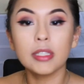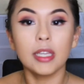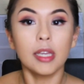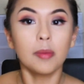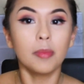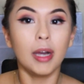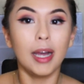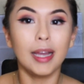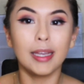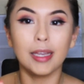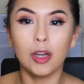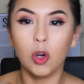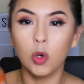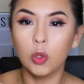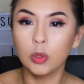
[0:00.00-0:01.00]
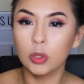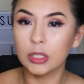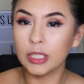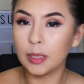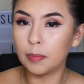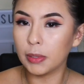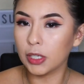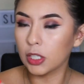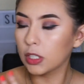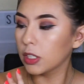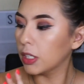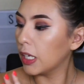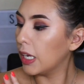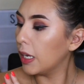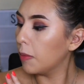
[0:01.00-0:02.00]
take my oldie but
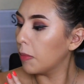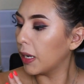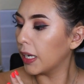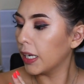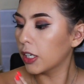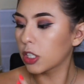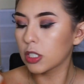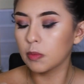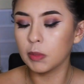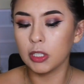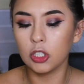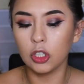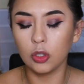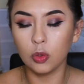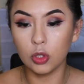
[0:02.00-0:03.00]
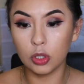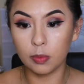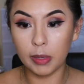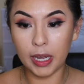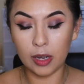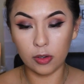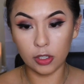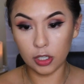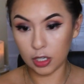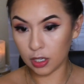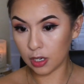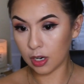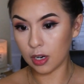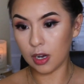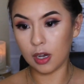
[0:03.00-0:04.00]
goodie, my airspun loose
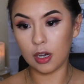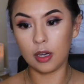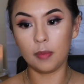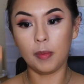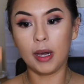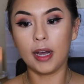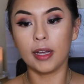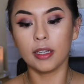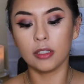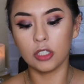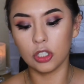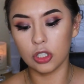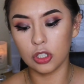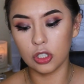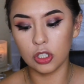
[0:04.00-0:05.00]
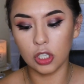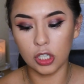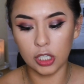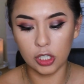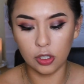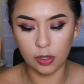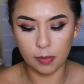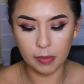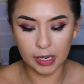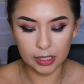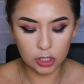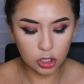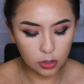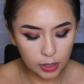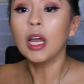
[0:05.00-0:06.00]
powder. I just started going
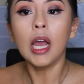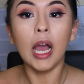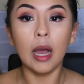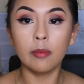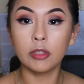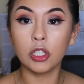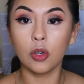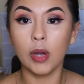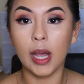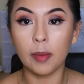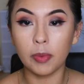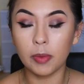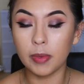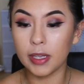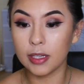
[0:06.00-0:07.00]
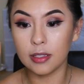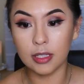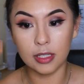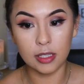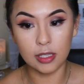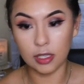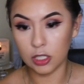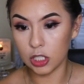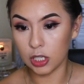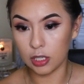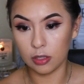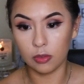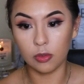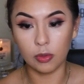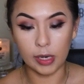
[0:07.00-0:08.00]
back to it. I'm so happy because it's such
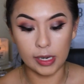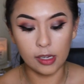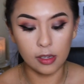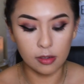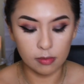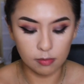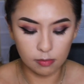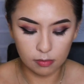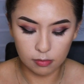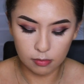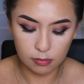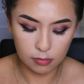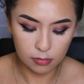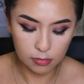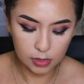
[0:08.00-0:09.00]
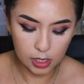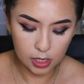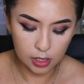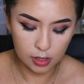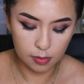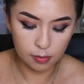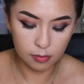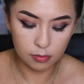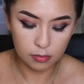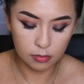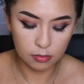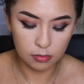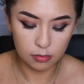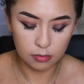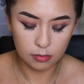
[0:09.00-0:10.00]
a great,
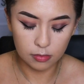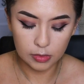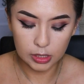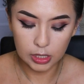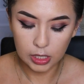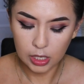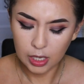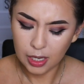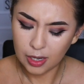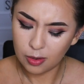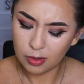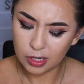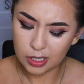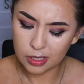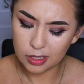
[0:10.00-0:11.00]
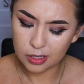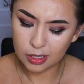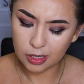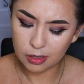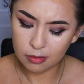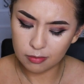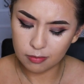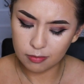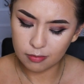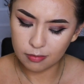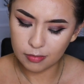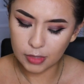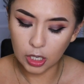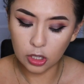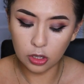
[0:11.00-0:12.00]
what is this again?
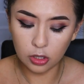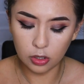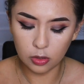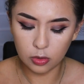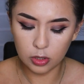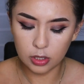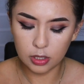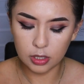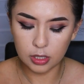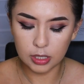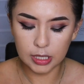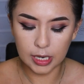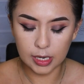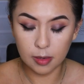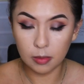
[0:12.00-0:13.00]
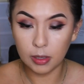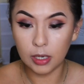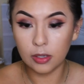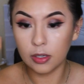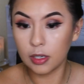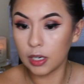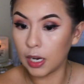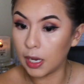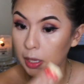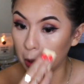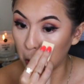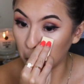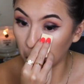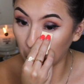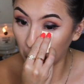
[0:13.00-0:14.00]
Loose setting powder. I
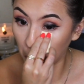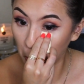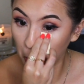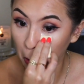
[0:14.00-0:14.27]
love it.